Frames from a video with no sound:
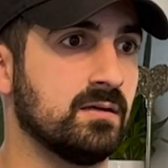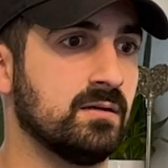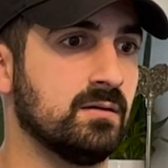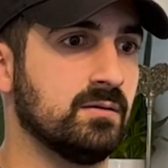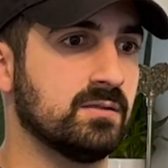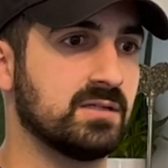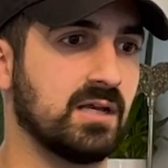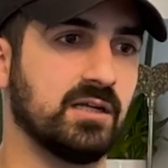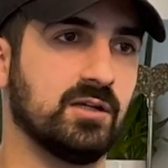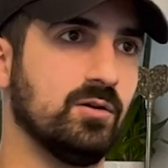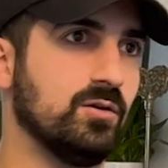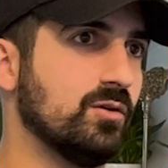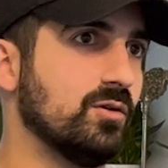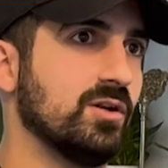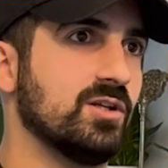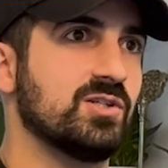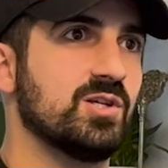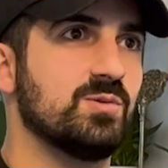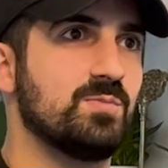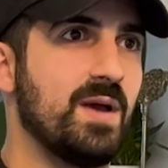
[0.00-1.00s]
It's like, yo,
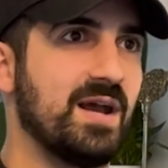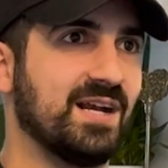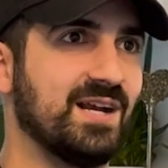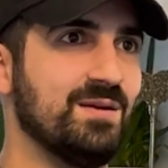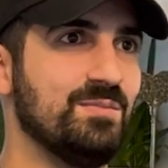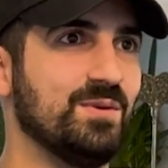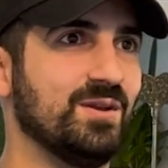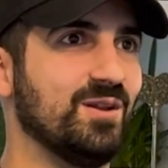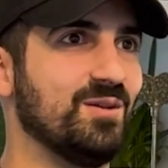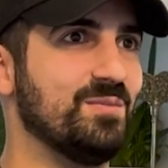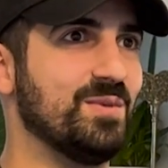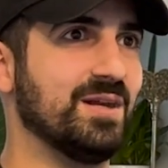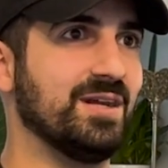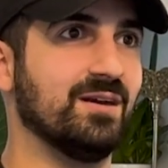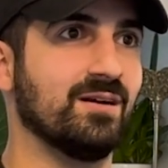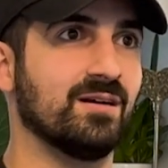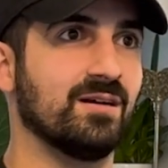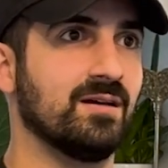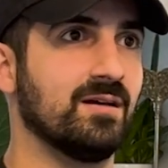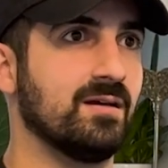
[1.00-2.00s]
let's just back up a little bit
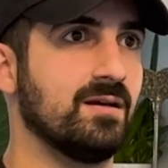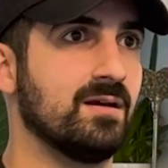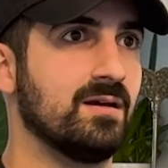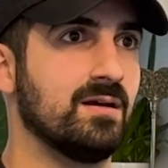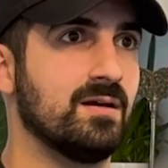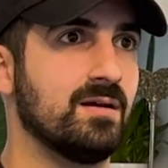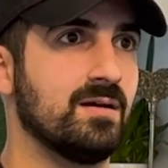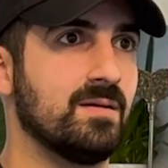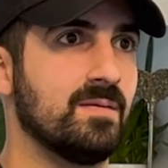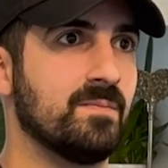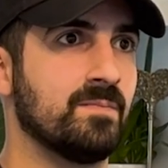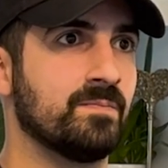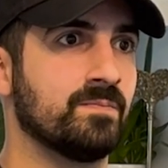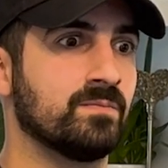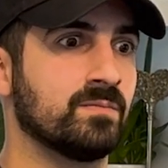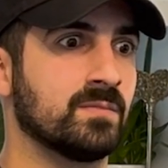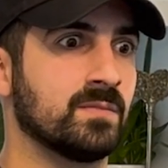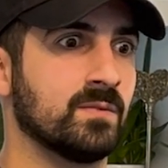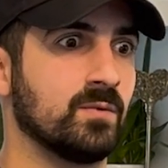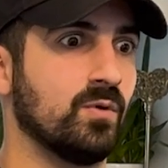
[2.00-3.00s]
here.
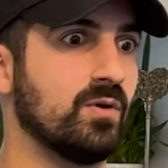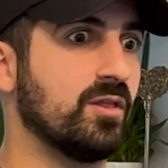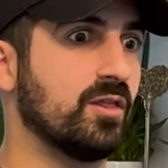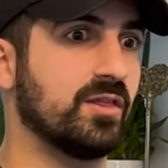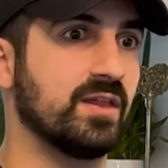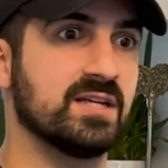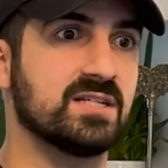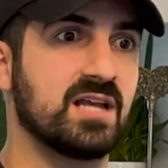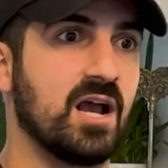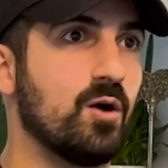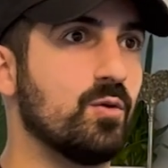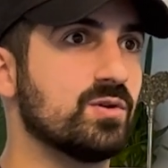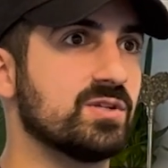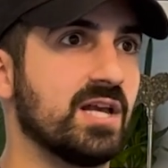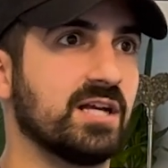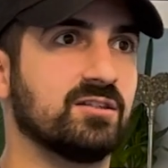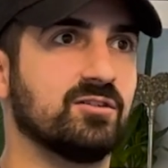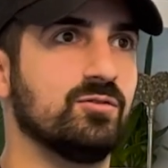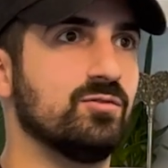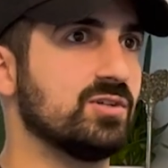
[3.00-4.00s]
One of the things I always
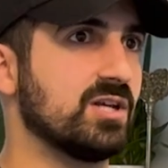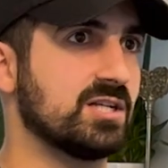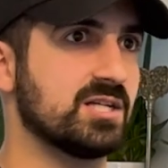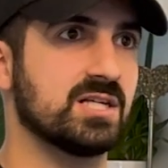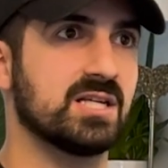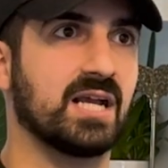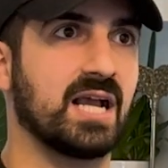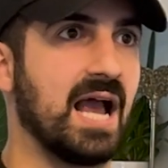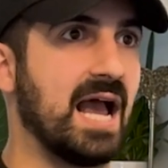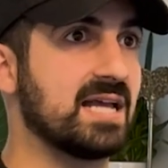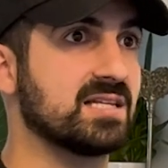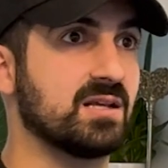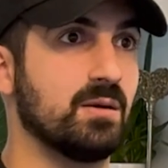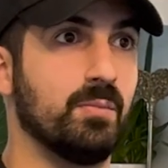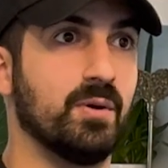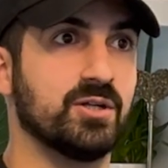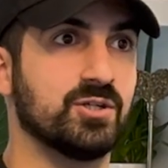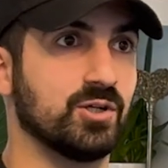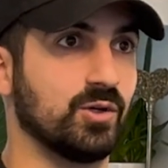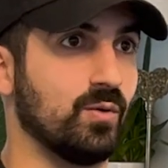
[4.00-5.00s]
like to do is I just like ask a
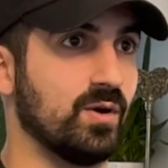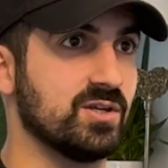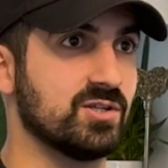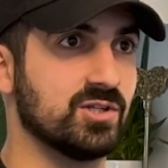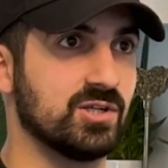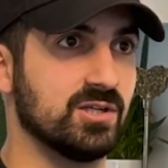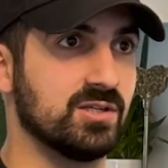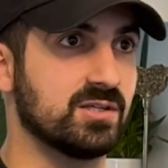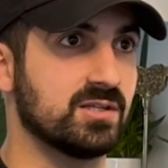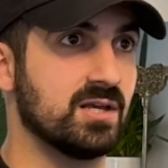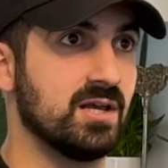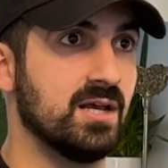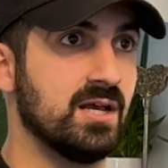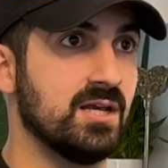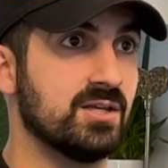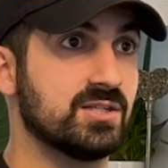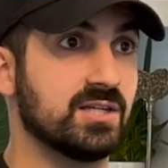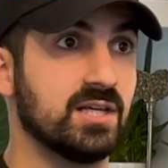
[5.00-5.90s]
bunch of questions. Let's